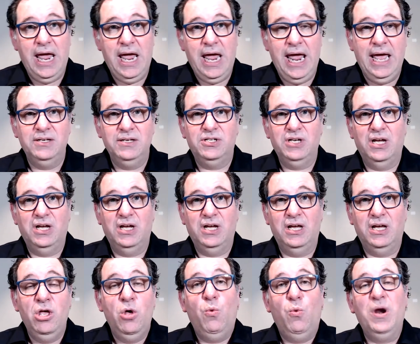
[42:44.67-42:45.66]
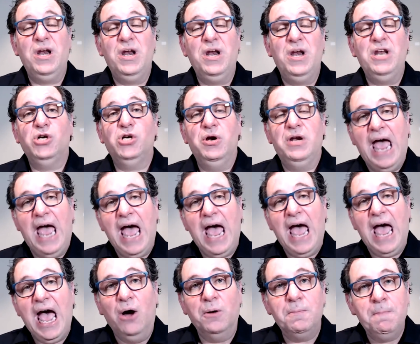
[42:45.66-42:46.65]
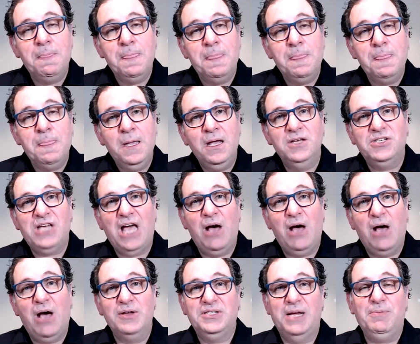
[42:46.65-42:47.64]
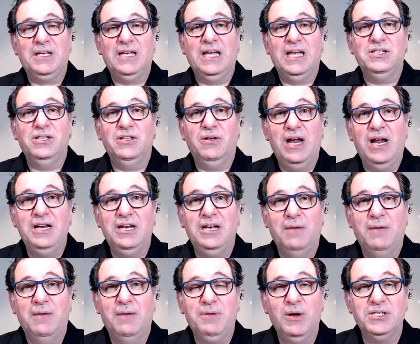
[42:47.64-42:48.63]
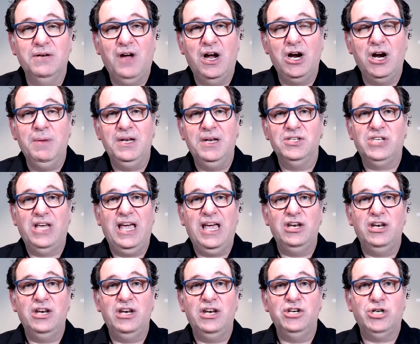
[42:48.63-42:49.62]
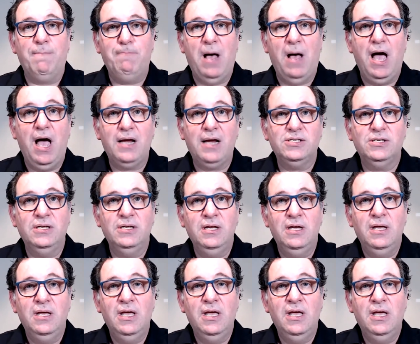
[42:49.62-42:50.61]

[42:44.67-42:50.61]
And uh, what it turned out is, how I was able to get to their A W S environment is, they had a jump box.